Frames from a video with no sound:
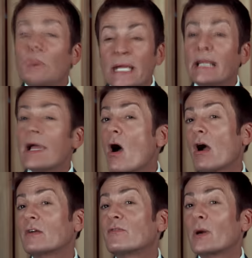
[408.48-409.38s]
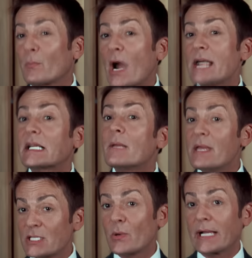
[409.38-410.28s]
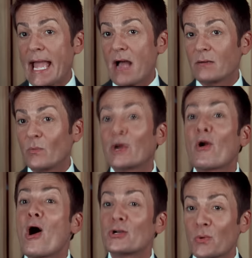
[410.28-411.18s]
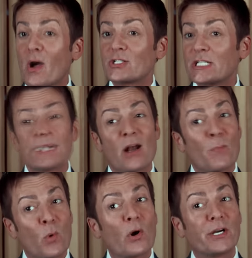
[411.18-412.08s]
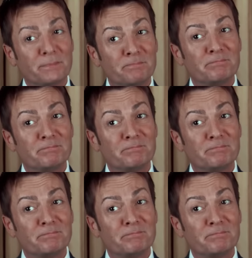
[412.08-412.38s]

really hard for a bride to commit to a gown when her entourage isn't on board.